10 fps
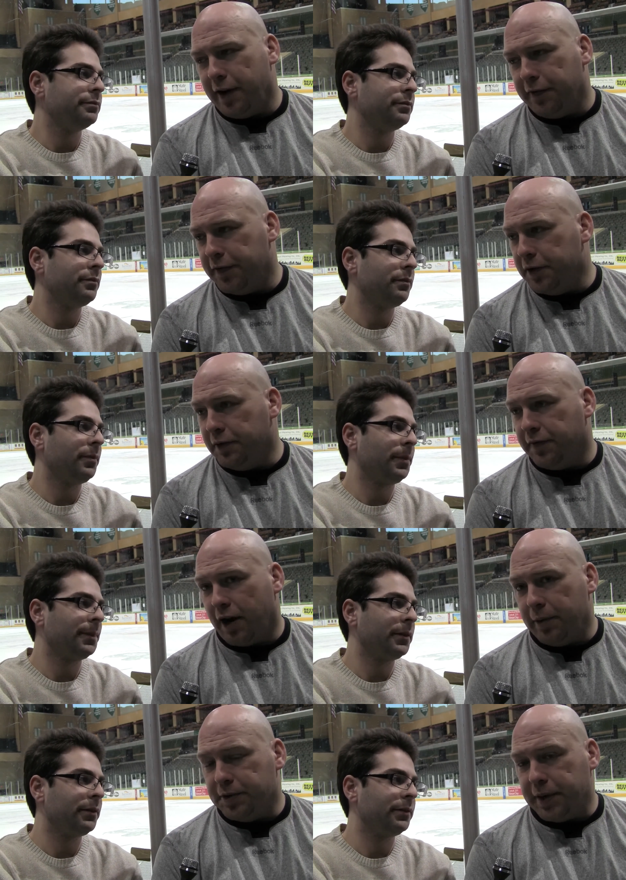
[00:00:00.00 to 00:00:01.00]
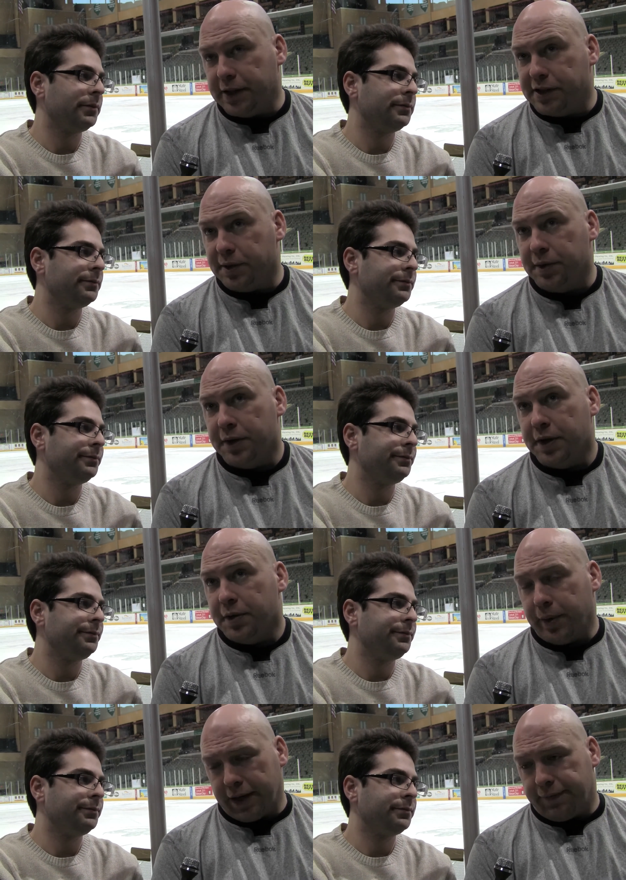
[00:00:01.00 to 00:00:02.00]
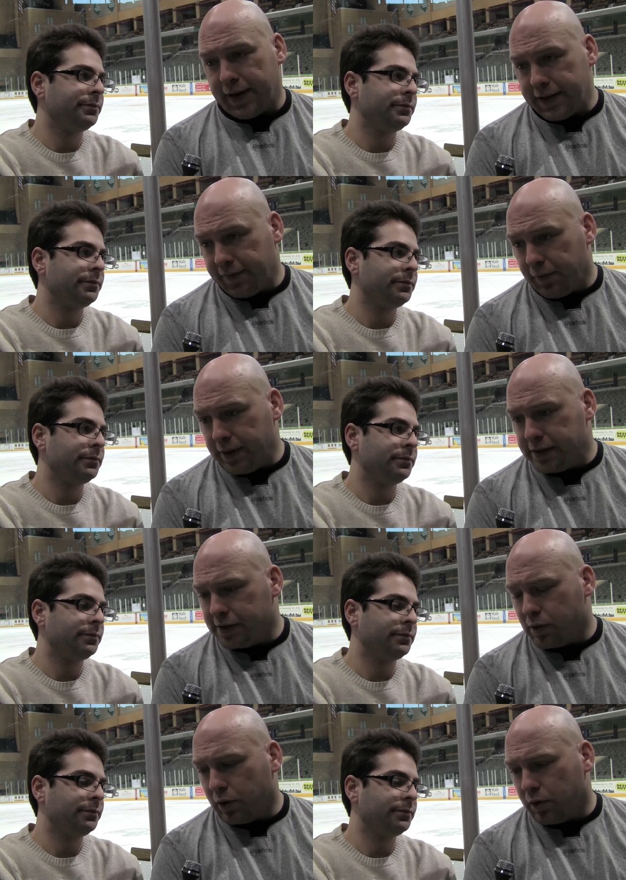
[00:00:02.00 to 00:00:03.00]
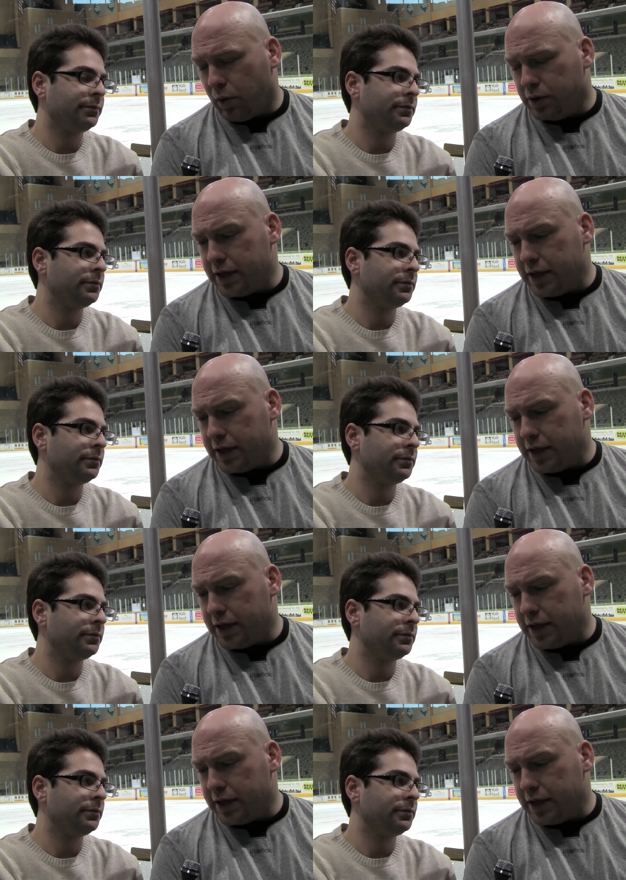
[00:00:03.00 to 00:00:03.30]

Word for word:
Speaker 1: very few and far between. So we got to find different ways to score goals.